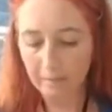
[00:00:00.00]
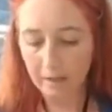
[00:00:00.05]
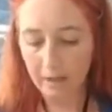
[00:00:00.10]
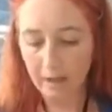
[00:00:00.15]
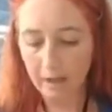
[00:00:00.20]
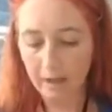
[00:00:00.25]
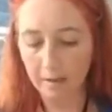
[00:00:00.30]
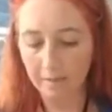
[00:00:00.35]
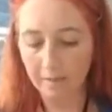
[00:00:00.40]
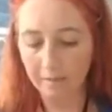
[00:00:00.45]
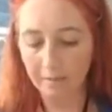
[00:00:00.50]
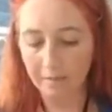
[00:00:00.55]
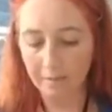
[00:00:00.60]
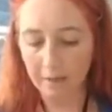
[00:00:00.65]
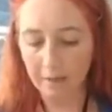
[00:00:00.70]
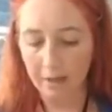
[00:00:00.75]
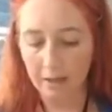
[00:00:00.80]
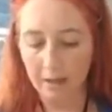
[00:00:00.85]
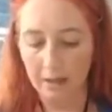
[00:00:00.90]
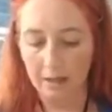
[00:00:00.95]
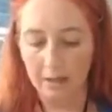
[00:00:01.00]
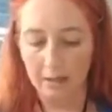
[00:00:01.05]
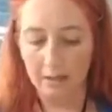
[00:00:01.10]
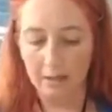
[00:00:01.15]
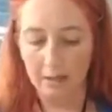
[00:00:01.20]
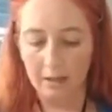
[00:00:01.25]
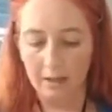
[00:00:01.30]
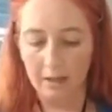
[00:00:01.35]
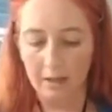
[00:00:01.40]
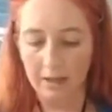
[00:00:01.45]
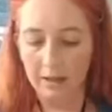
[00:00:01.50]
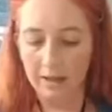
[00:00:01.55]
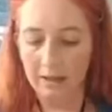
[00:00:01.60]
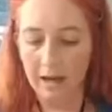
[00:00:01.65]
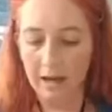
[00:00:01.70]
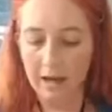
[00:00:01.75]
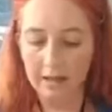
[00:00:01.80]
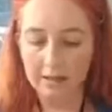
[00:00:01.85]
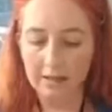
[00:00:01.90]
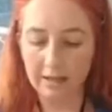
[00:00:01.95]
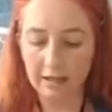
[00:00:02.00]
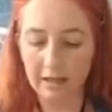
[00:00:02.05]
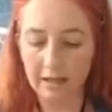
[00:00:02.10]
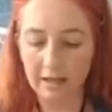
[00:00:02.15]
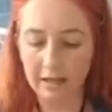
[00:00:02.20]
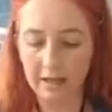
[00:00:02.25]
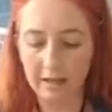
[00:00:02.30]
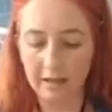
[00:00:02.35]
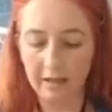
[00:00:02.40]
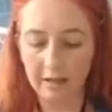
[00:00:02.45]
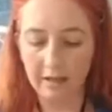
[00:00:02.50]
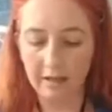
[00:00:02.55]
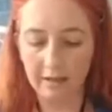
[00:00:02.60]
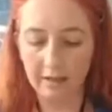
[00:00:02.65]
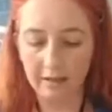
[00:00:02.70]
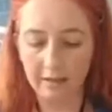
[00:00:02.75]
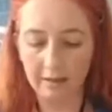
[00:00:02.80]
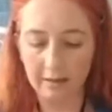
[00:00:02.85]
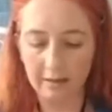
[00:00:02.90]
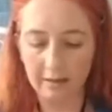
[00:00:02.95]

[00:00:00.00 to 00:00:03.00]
Um, he did not see